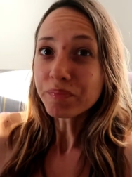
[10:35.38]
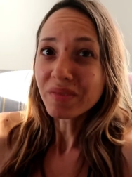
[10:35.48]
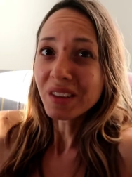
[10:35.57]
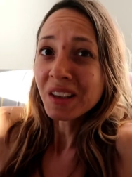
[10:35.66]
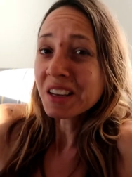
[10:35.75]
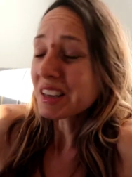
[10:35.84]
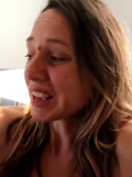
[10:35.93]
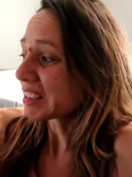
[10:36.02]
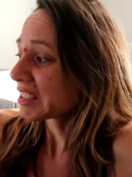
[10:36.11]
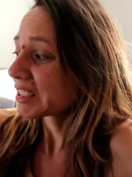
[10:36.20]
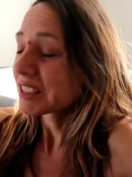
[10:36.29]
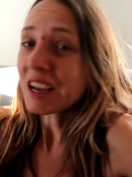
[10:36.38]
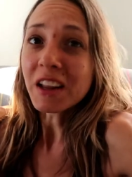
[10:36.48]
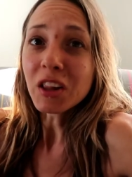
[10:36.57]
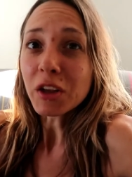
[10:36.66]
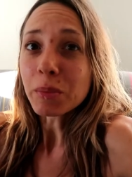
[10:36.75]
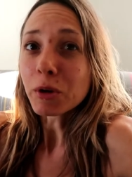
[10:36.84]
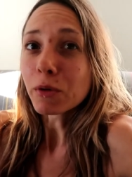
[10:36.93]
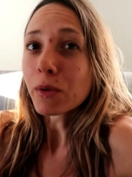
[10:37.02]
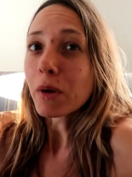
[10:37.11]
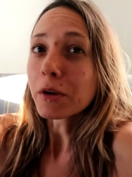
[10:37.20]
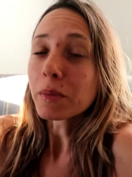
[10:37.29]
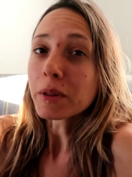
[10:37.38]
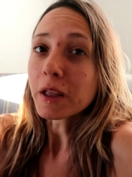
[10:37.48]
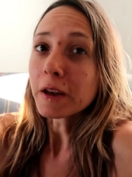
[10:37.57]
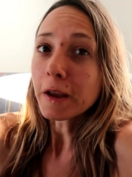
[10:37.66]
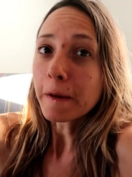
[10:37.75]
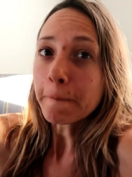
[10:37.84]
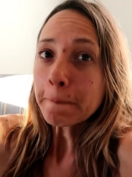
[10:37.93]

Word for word: It tastes kind of like mineral water, but then again,